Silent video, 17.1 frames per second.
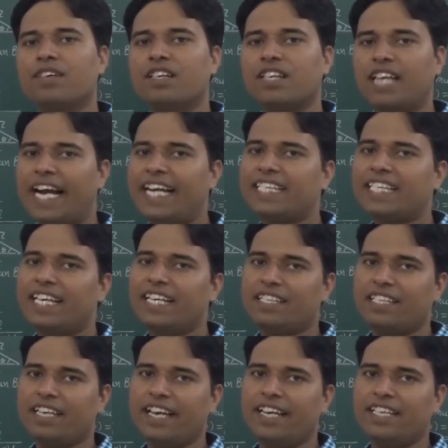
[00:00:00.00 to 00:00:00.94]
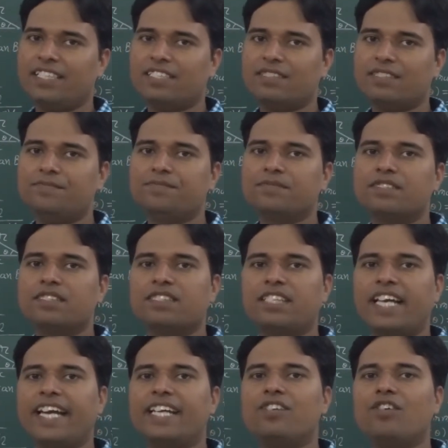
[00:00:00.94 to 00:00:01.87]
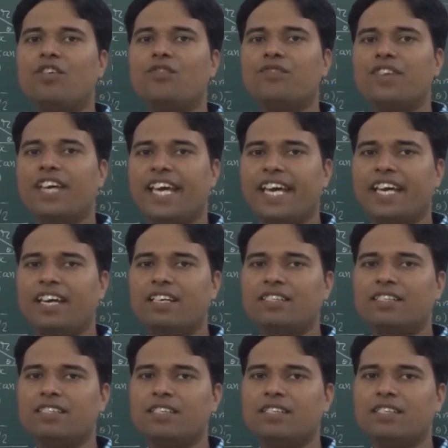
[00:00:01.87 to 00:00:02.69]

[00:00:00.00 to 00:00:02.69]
write it as tan of a